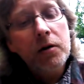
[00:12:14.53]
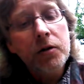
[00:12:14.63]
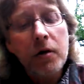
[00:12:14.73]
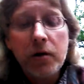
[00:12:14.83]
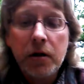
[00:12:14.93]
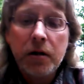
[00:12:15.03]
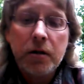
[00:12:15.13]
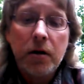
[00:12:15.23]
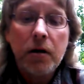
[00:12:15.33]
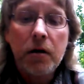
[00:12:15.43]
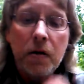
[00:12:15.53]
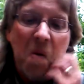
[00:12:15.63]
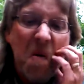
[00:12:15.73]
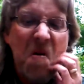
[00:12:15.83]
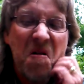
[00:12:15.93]
So I'll get into
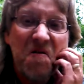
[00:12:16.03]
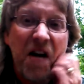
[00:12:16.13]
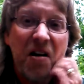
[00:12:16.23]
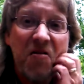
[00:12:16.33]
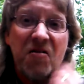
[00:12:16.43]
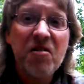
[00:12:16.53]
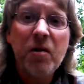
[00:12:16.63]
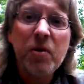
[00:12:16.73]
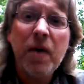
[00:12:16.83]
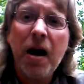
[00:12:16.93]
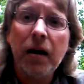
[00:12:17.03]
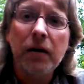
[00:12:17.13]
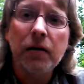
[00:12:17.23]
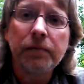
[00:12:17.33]
the final third and I'll be back.